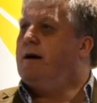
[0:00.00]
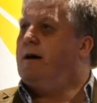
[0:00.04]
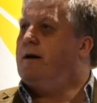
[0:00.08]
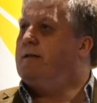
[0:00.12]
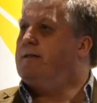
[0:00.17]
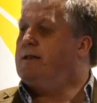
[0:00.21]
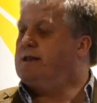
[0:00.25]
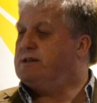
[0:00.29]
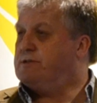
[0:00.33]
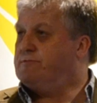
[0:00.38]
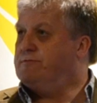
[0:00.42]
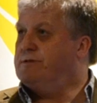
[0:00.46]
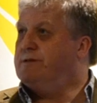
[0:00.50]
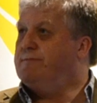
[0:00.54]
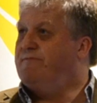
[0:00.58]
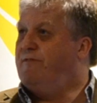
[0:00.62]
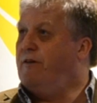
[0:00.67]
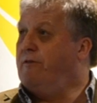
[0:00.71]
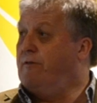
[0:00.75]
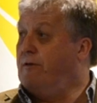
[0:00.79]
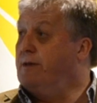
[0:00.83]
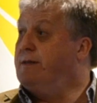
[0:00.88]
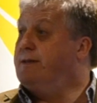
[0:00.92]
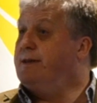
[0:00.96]
unless we
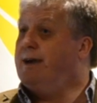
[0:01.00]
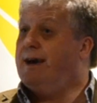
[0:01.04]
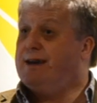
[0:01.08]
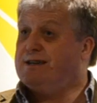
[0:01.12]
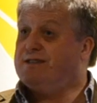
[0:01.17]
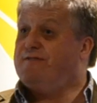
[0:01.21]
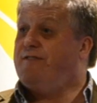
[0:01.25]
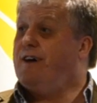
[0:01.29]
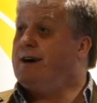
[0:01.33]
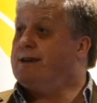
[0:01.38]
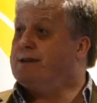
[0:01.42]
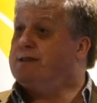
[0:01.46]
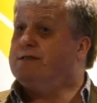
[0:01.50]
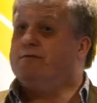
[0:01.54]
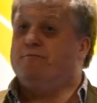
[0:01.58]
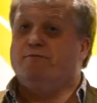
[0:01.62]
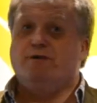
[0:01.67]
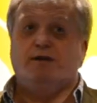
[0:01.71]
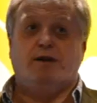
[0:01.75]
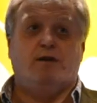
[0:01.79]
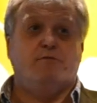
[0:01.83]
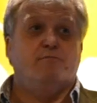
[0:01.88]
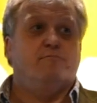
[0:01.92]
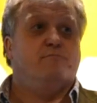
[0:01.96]
vote in the X Factor,
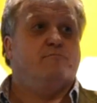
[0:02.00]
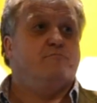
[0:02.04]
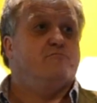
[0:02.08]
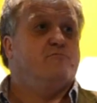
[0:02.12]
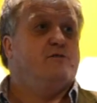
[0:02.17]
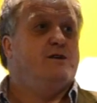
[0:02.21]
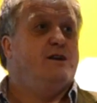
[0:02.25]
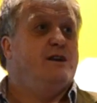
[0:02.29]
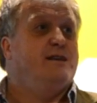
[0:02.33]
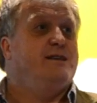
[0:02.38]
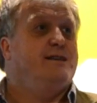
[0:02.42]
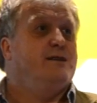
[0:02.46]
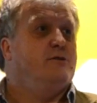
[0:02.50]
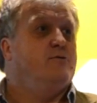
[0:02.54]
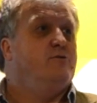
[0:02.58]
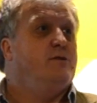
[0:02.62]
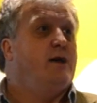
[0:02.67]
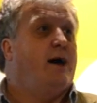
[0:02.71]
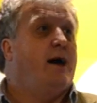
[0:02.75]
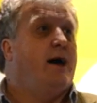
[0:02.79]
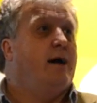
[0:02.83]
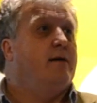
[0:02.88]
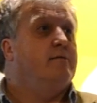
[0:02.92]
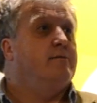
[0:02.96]
we don't really do
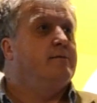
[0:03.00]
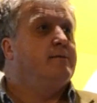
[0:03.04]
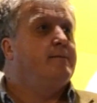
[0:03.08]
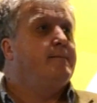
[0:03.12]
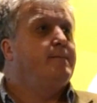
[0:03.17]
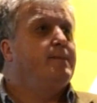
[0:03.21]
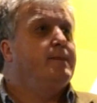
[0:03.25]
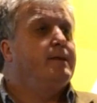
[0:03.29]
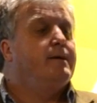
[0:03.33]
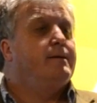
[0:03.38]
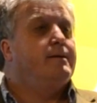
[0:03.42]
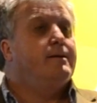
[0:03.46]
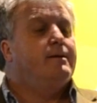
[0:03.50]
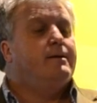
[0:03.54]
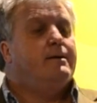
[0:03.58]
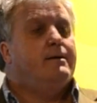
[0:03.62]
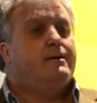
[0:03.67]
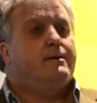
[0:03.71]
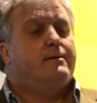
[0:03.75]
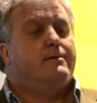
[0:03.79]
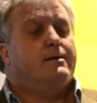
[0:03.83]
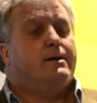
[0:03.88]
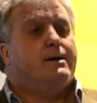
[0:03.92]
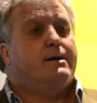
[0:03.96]
now.
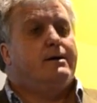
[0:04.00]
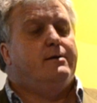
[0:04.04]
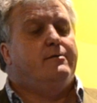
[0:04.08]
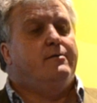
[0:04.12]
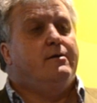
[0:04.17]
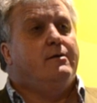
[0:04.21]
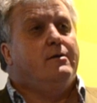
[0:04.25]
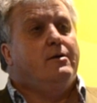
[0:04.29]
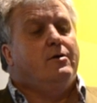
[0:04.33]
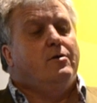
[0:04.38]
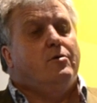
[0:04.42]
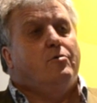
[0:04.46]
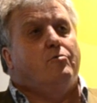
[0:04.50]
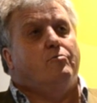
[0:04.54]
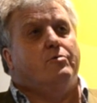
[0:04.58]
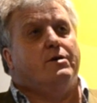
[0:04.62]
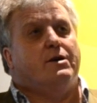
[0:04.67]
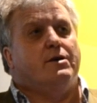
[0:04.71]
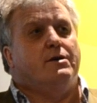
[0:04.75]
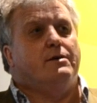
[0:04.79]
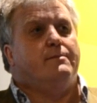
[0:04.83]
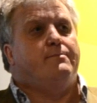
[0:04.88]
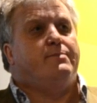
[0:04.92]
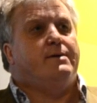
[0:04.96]
Okay? We're
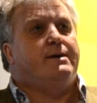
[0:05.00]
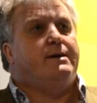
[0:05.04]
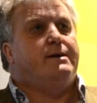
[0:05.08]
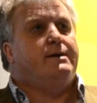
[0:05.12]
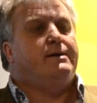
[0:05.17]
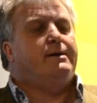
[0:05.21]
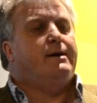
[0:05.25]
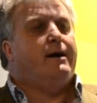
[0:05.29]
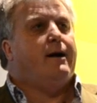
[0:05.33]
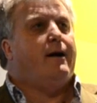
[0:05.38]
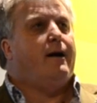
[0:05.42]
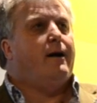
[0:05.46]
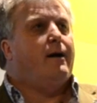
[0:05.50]
going to be,